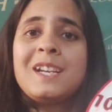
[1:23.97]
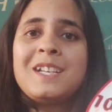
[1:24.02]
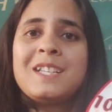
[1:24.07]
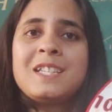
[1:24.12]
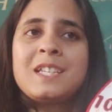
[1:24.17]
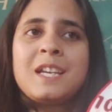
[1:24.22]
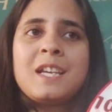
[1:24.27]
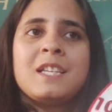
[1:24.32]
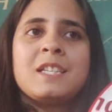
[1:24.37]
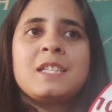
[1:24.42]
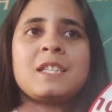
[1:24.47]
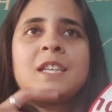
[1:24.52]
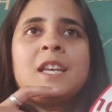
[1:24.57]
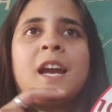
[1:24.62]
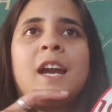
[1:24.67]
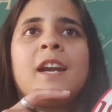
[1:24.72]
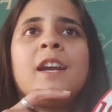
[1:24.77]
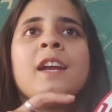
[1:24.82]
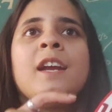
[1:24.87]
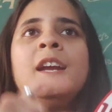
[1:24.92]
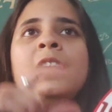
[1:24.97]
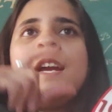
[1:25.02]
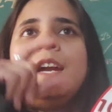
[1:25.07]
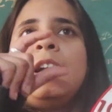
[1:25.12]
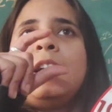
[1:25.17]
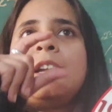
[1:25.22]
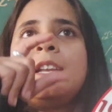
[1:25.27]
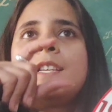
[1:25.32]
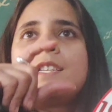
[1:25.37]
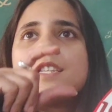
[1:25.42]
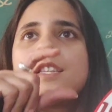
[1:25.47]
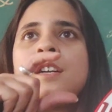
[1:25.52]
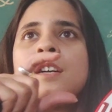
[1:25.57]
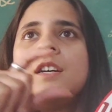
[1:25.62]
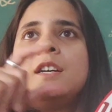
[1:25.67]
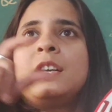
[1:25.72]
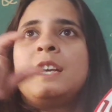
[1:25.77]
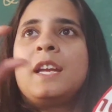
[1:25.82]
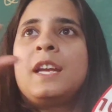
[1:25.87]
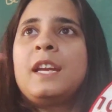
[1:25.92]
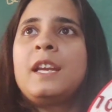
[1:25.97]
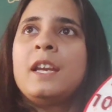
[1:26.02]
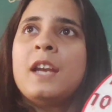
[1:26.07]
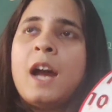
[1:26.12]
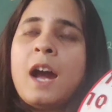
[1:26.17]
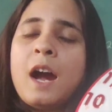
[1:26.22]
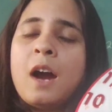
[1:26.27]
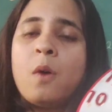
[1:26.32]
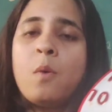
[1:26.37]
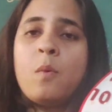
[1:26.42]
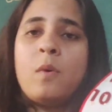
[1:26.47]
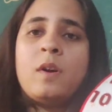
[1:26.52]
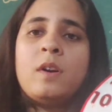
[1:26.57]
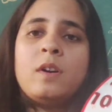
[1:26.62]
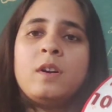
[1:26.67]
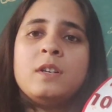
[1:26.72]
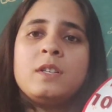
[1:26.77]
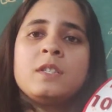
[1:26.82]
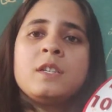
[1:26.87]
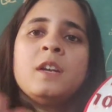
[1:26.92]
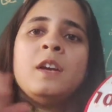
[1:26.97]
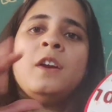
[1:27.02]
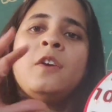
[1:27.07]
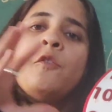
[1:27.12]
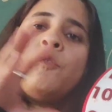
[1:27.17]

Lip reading: It says that it is 13 hours,